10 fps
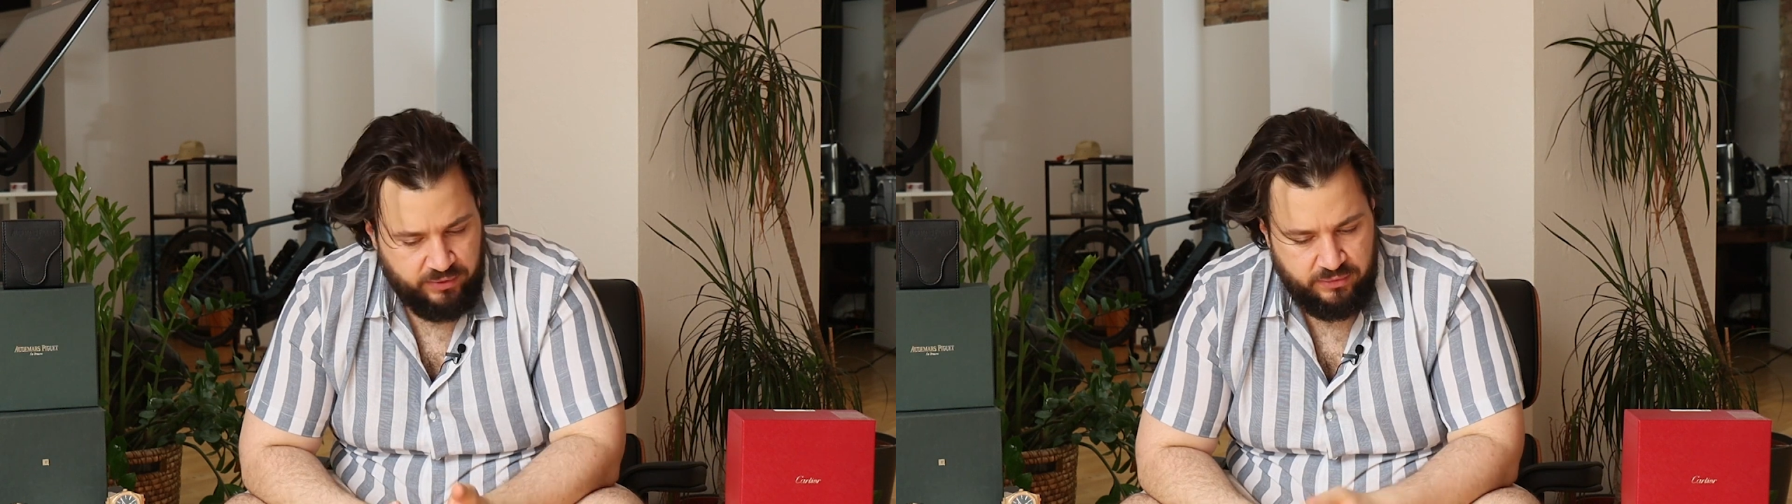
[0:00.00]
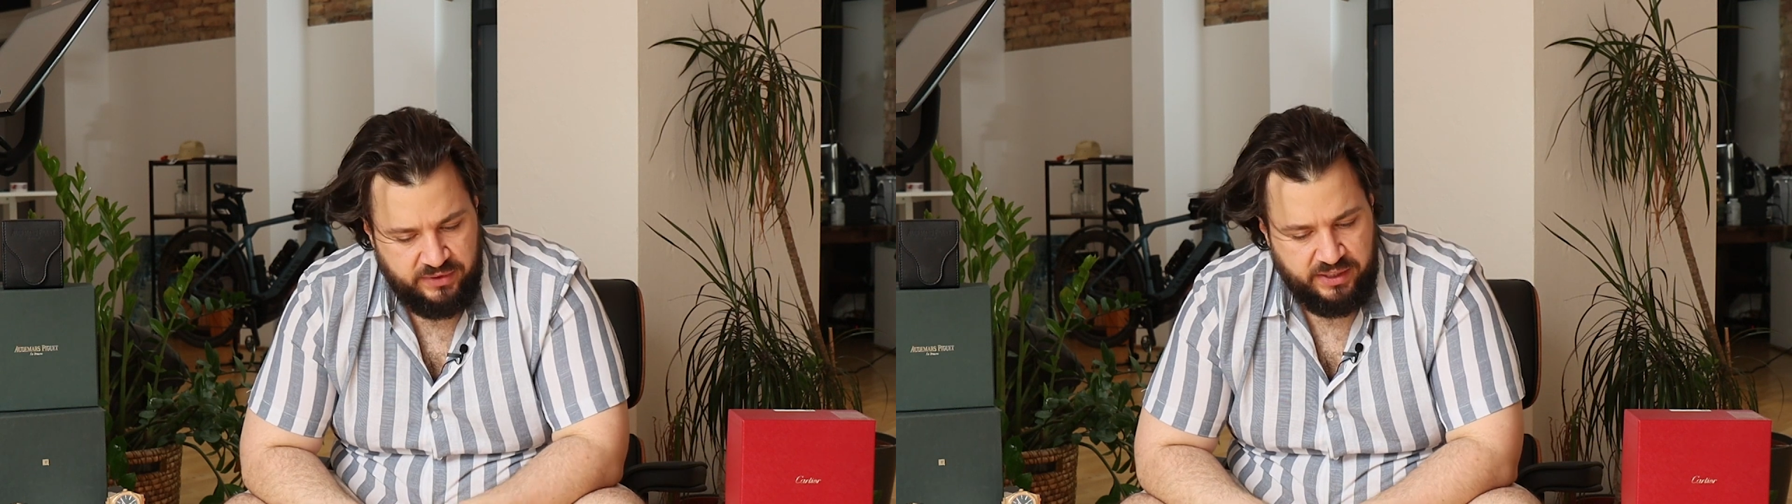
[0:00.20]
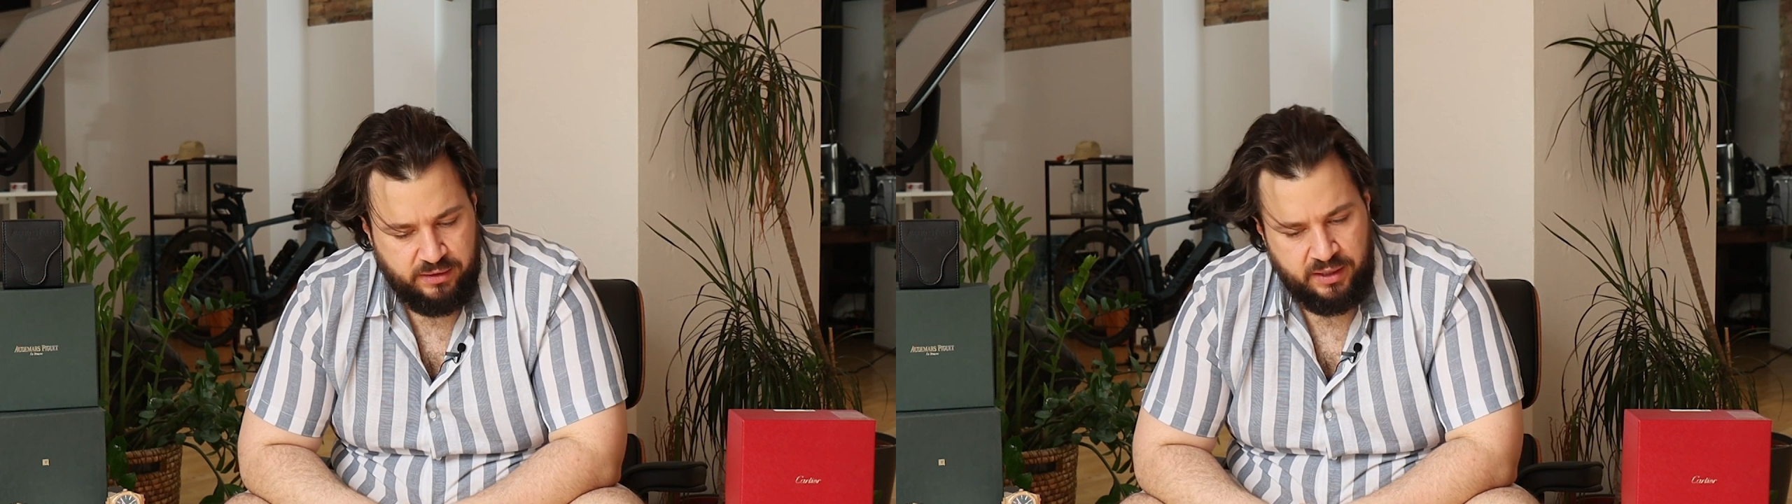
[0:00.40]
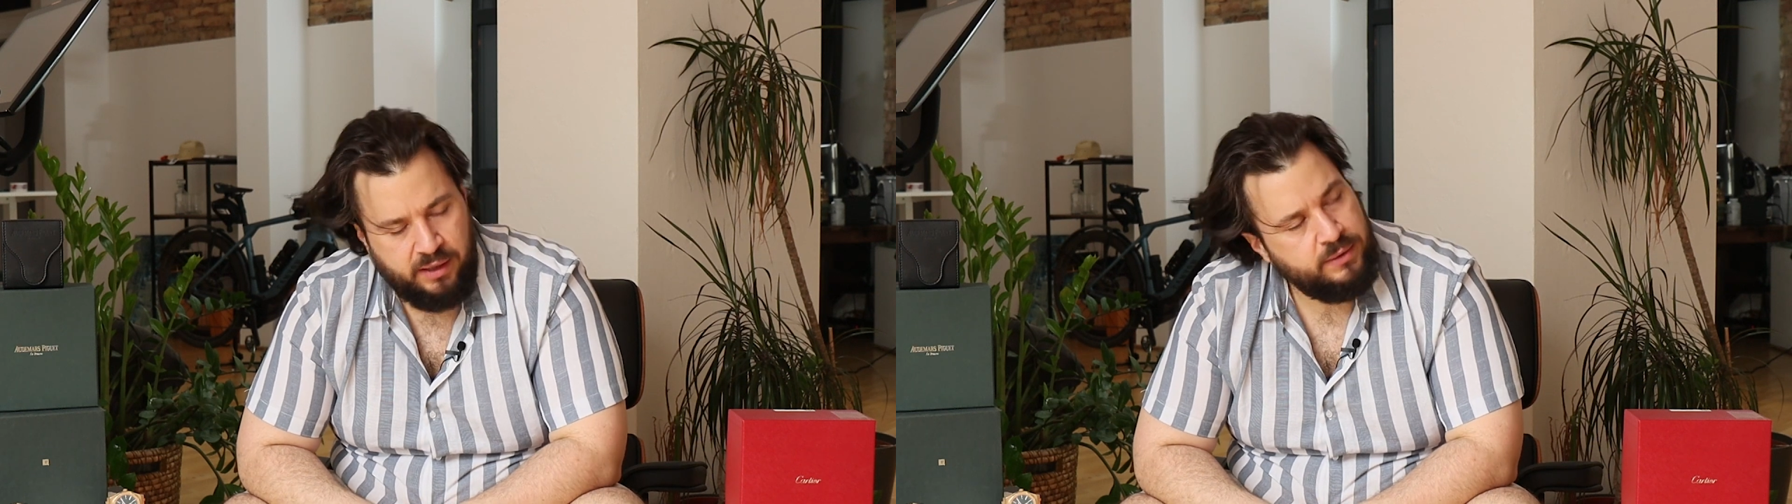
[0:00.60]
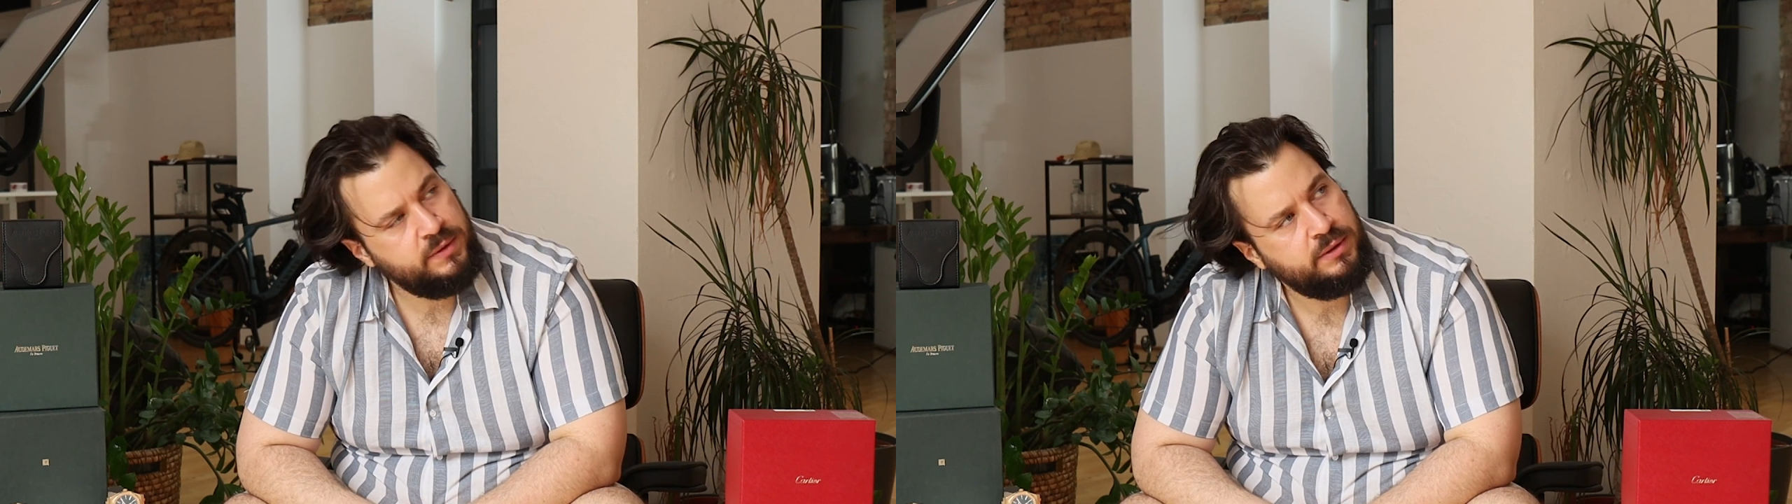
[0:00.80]

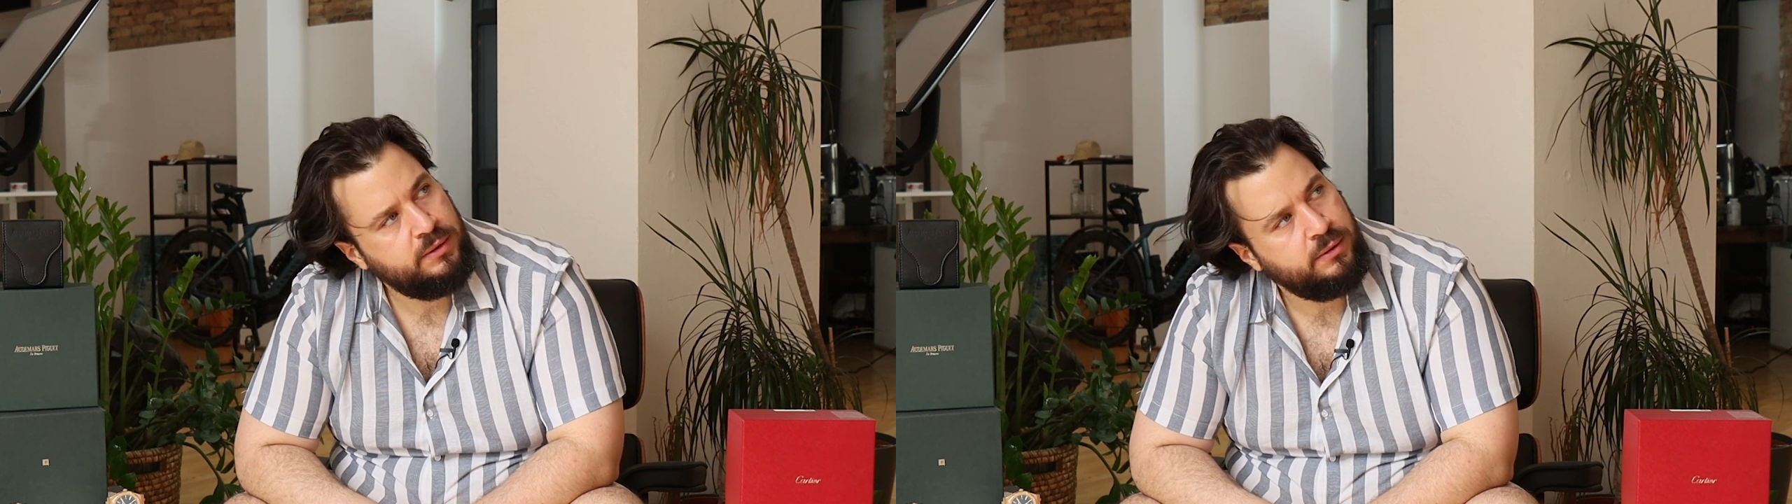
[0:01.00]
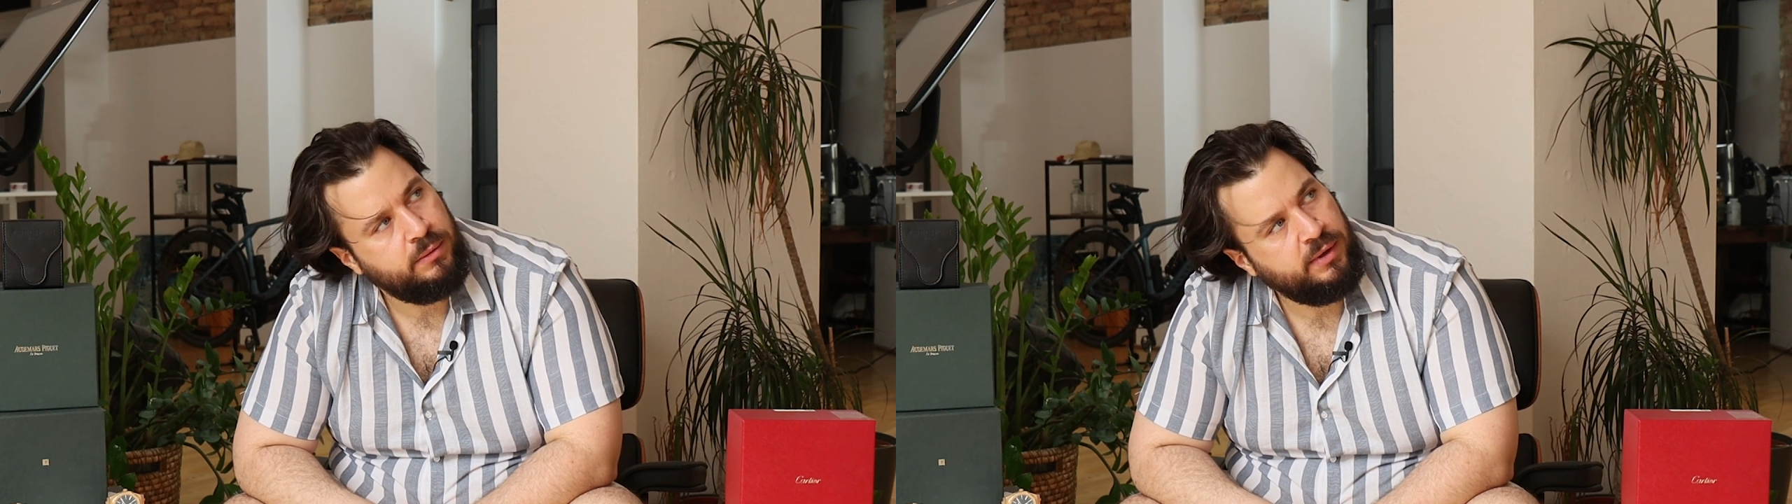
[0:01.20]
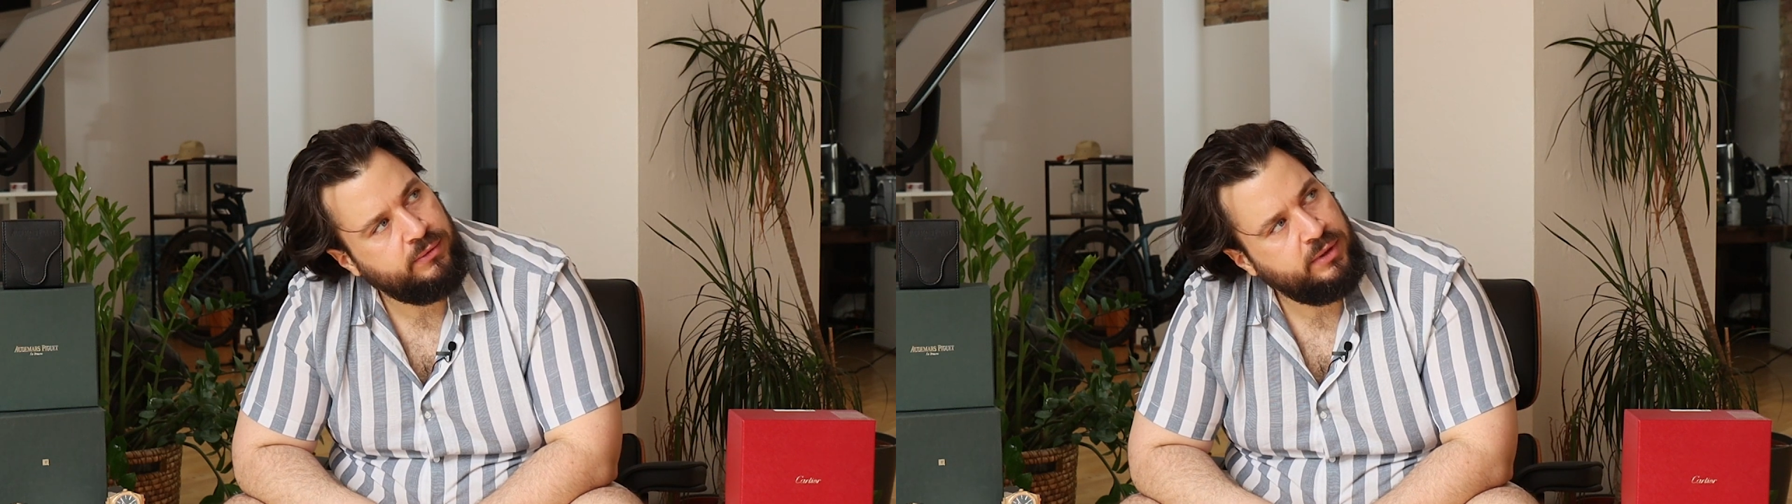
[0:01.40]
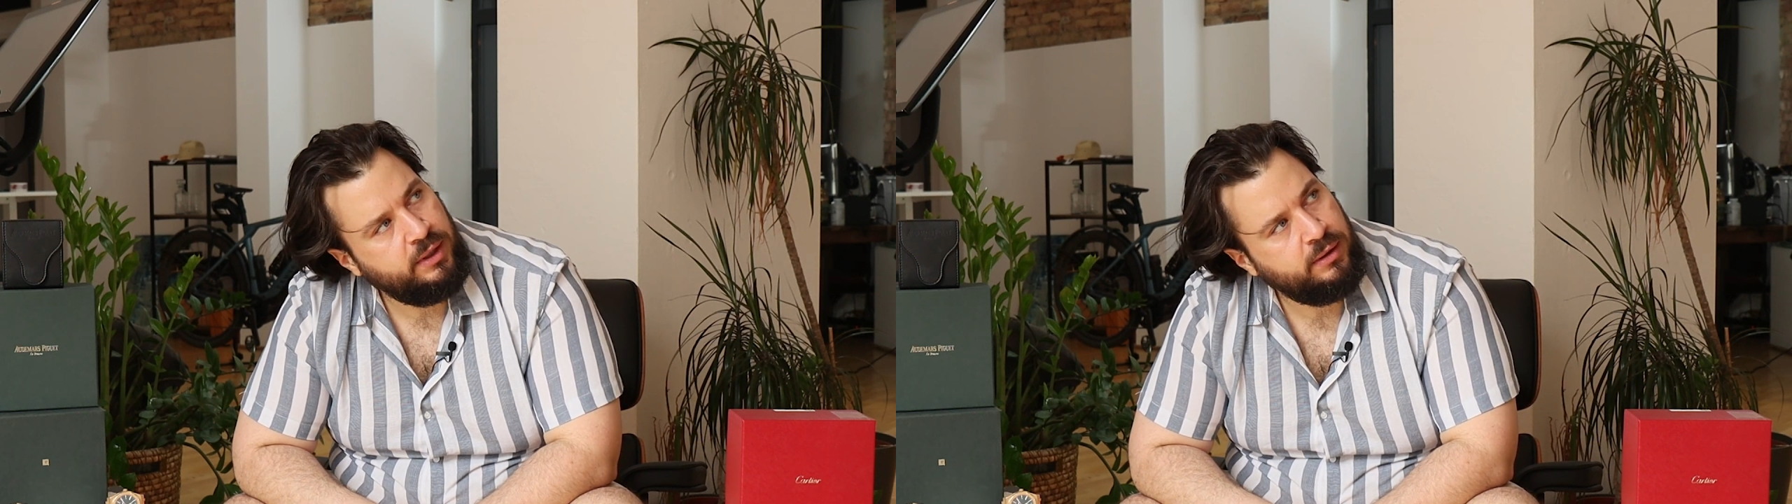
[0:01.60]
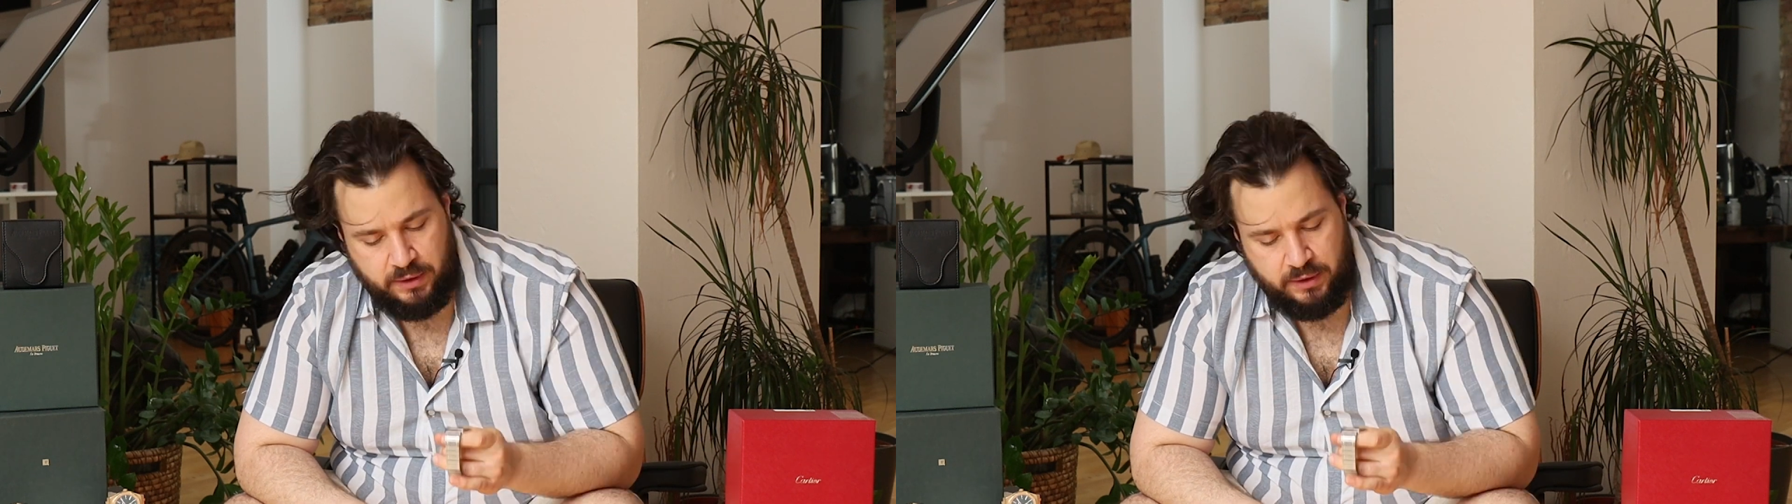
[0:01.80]
15,000 roughly.